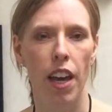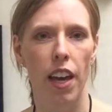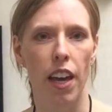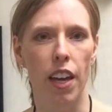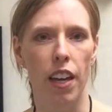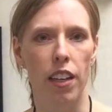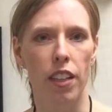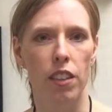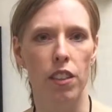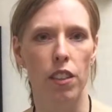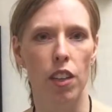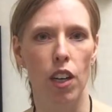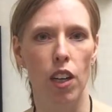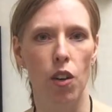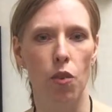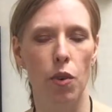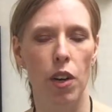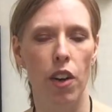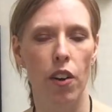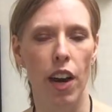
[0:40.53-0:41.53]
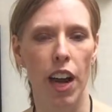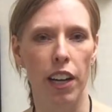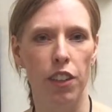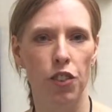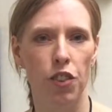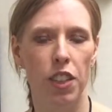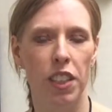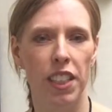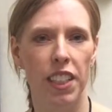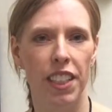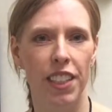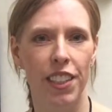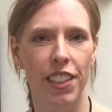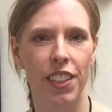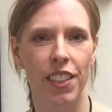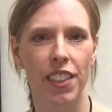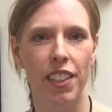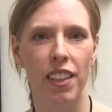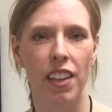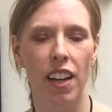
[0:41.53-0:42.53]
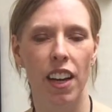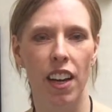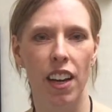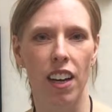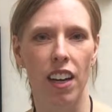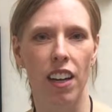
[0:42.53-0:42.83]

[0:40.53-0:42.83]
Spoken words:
and we are actually here